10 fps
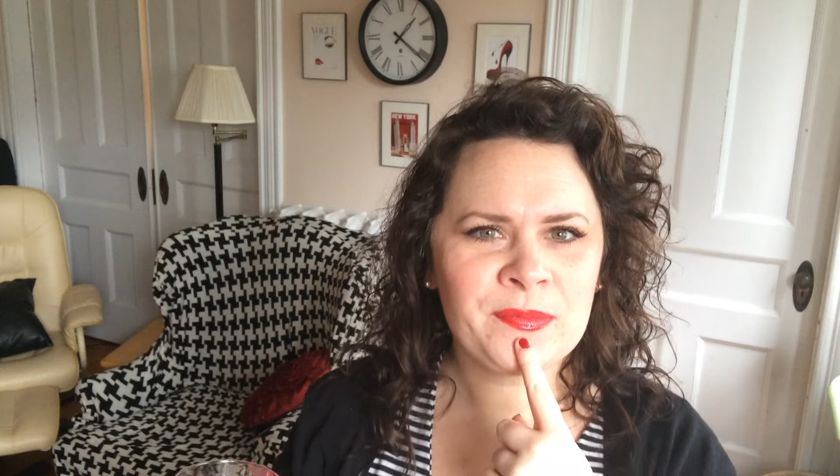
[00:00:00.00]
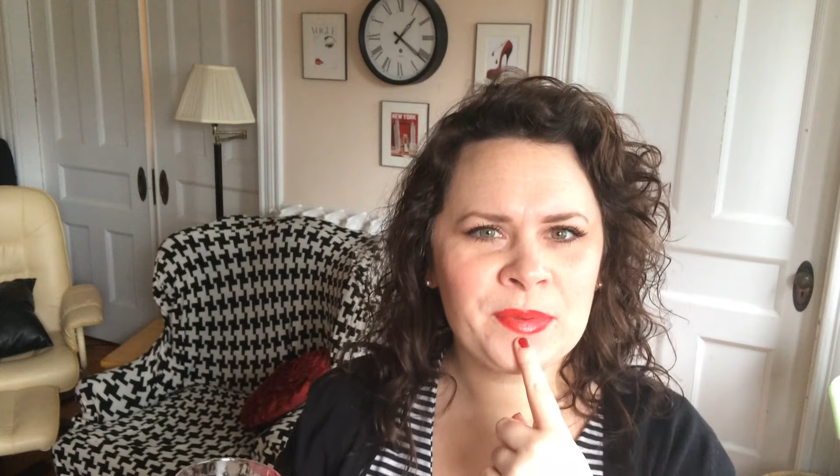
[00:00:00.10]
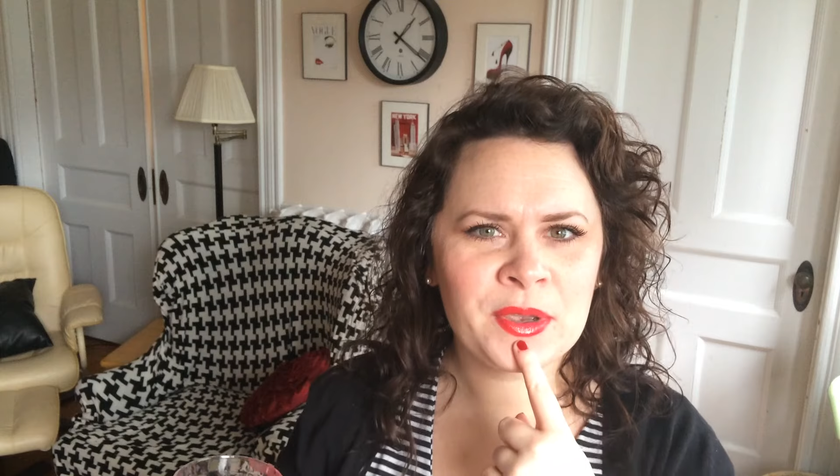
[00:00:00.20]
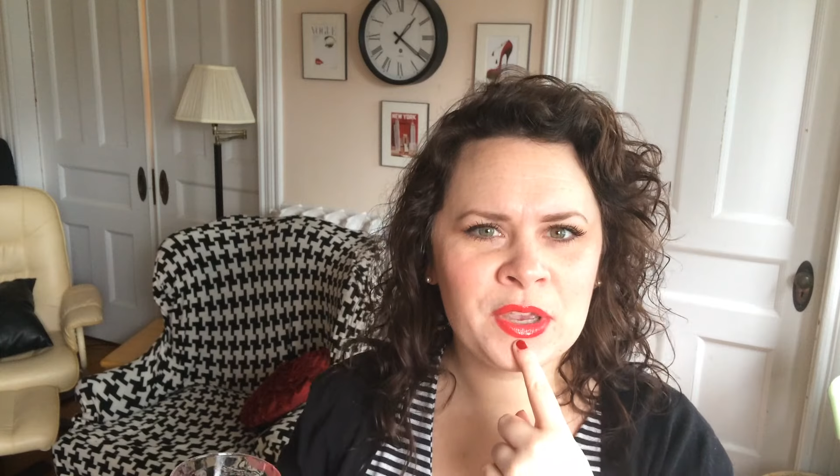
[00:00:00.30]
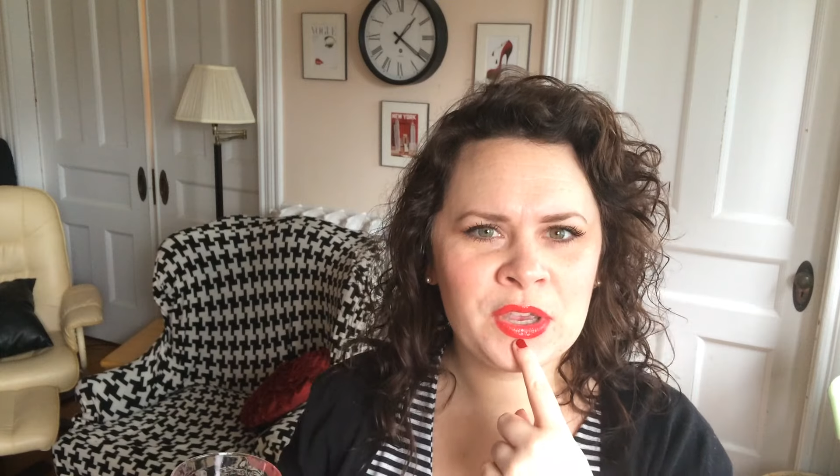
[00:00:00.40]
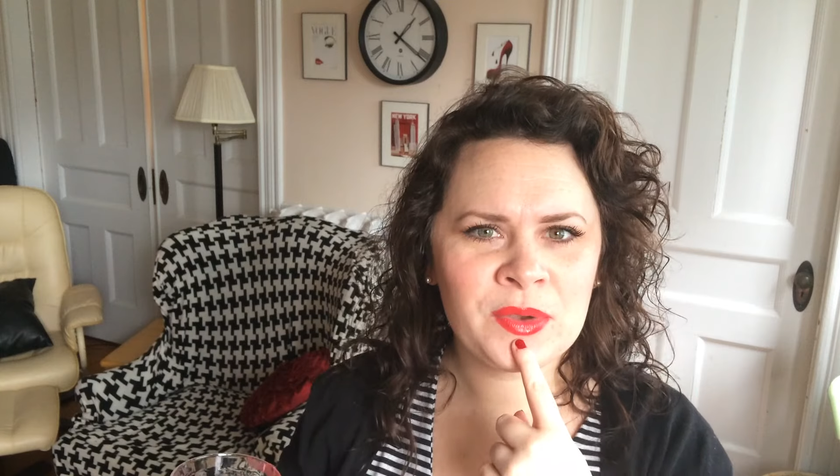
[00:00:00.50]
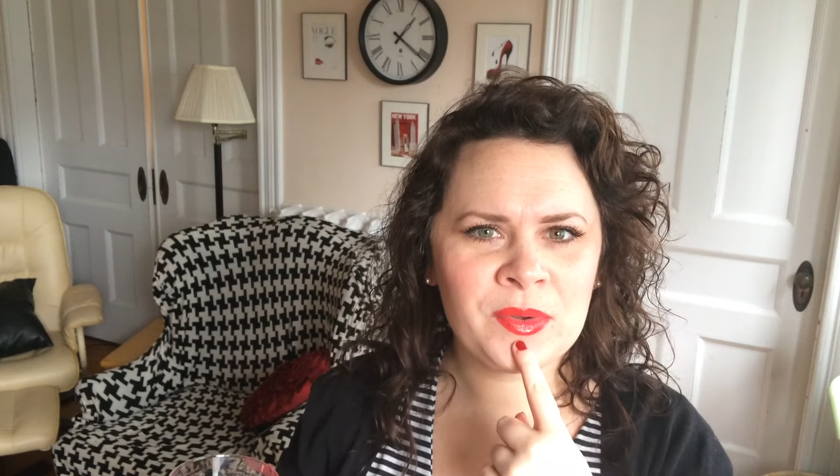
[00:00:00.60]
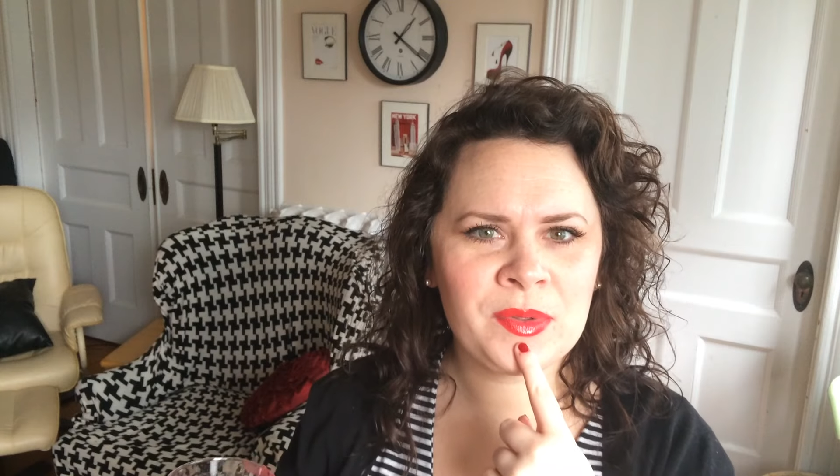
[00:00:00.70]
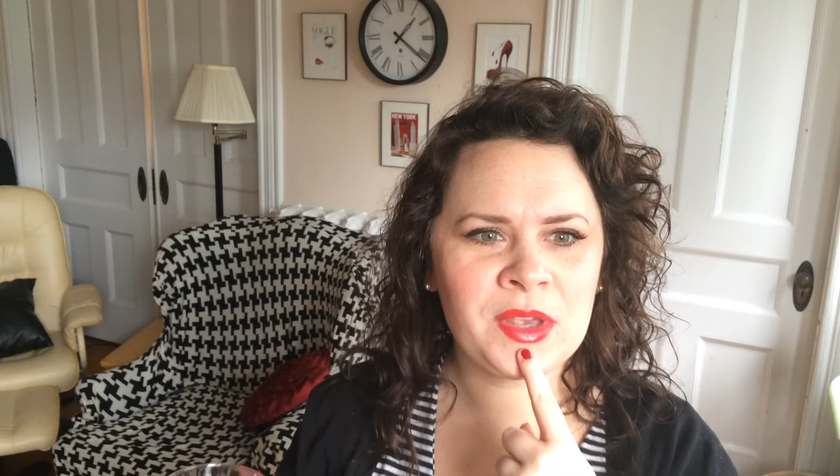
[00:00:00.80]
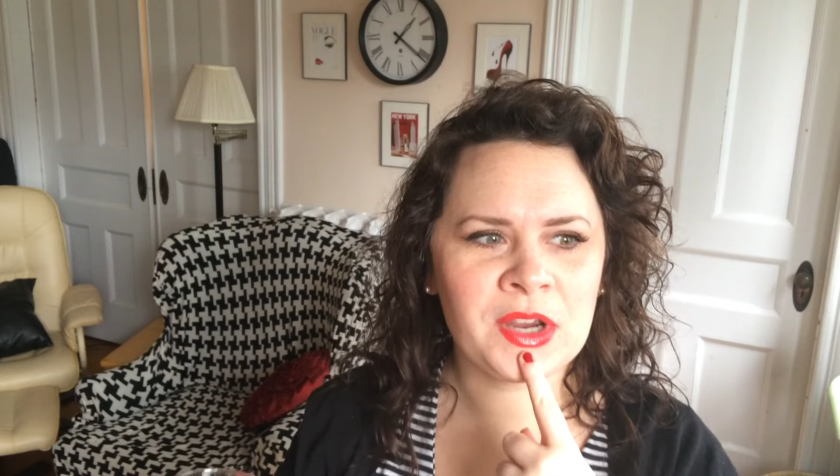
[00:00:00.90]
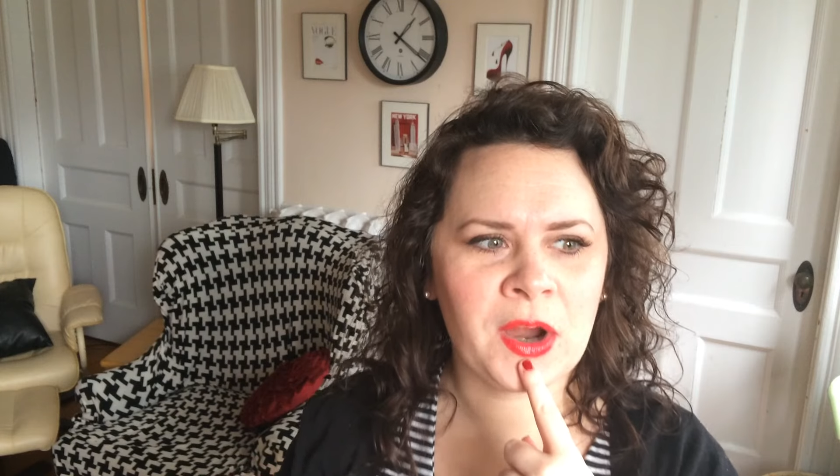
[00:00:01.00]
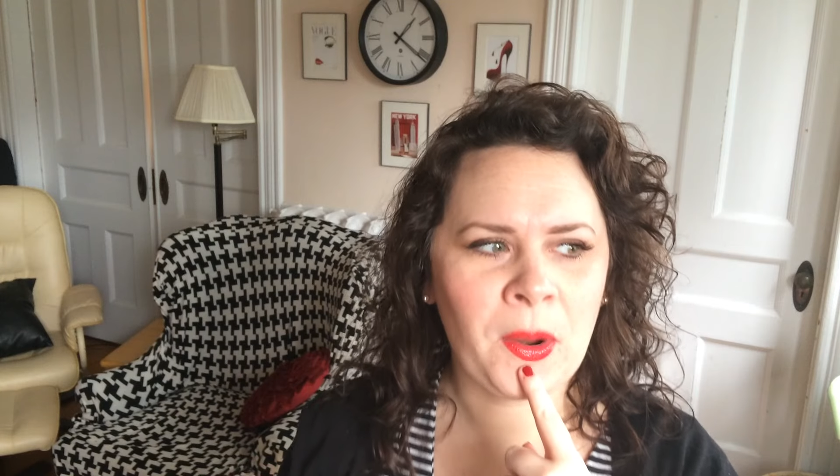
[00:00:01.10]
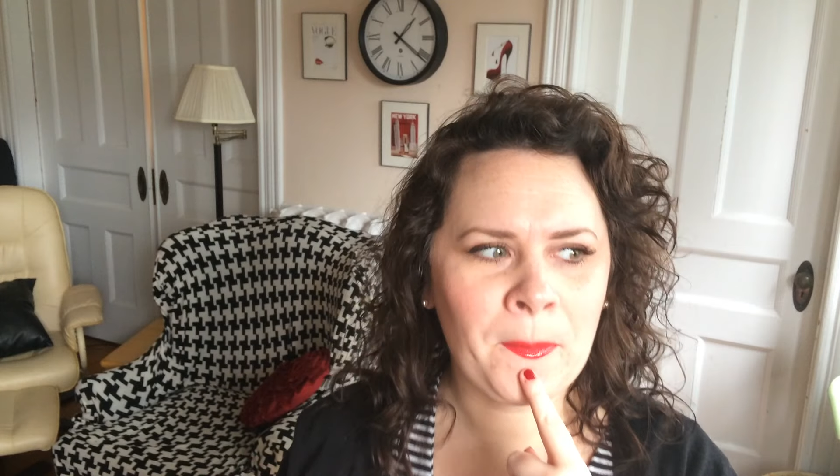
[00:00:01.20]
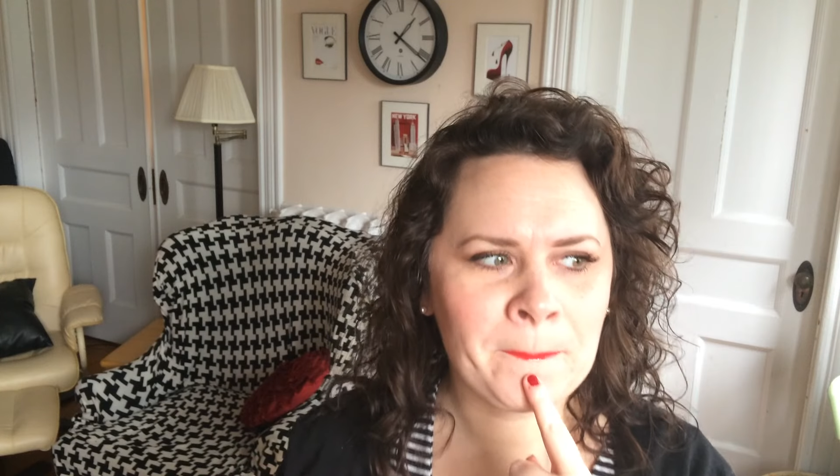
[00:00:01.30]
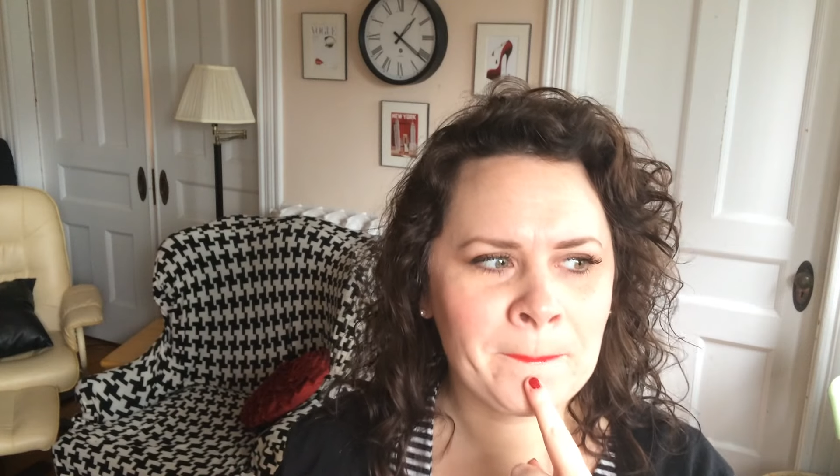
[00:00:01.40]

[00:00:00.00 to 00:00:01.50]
peculiar.